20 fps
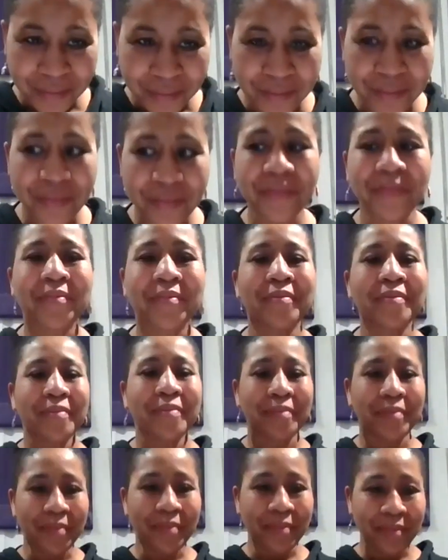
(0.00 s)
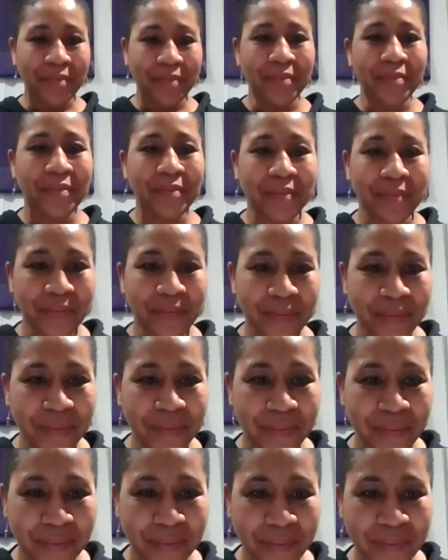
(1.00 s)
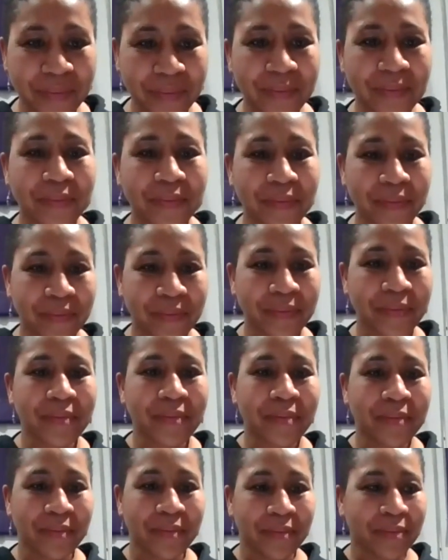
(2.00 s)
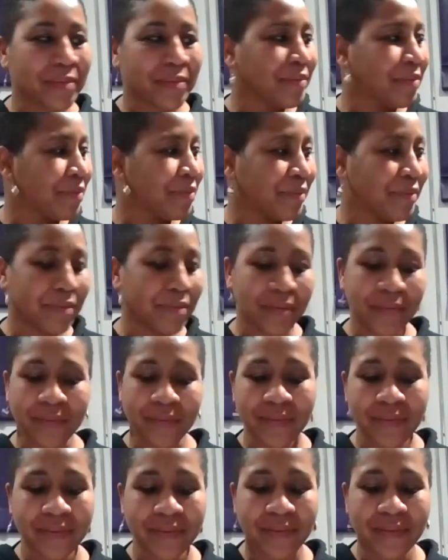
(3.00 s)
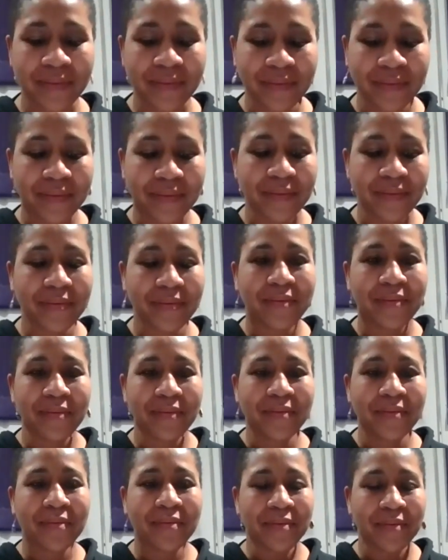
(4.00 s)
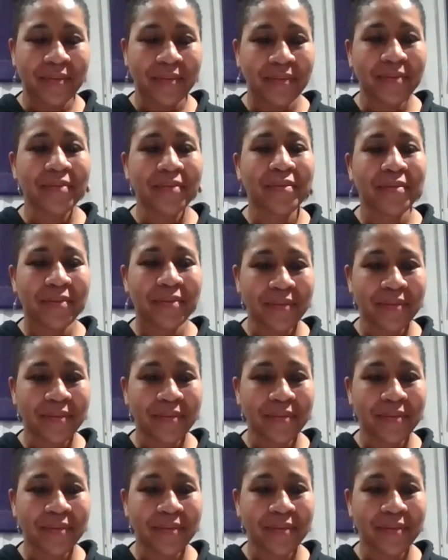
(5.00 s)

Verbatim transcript: So we are not gonna go and have dinner unless there is a side of a banana.